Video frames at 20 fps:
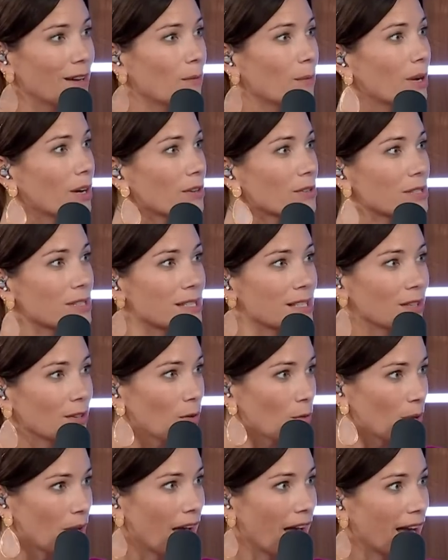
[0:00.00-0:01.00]
We are still
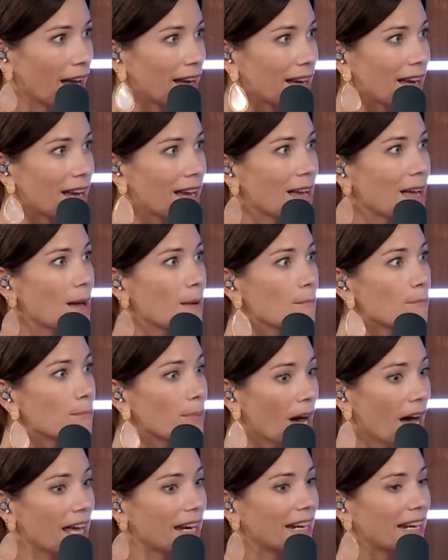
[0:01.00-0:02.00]
okay,
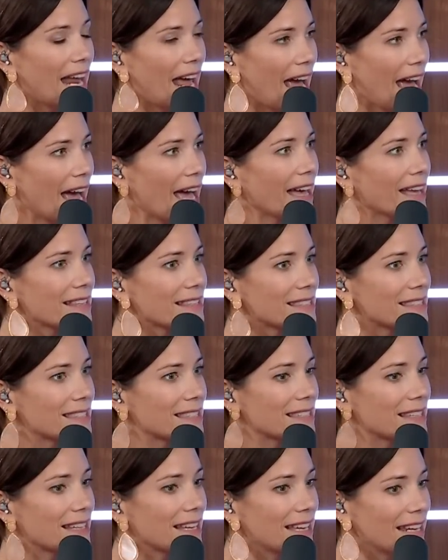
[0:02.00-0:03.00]
but it
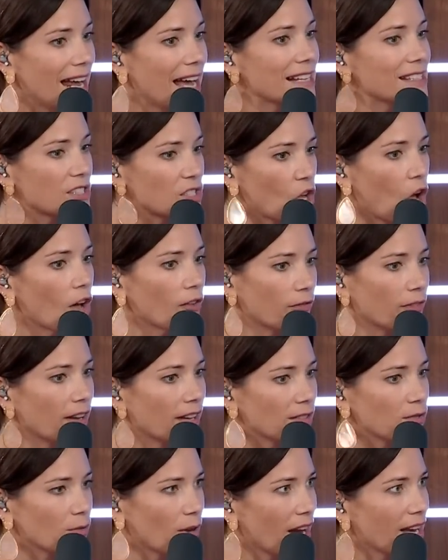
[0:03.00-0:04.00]
has it has
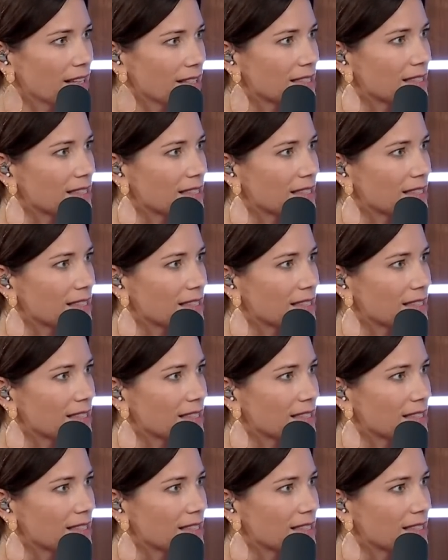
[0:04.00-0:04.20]
softened, right?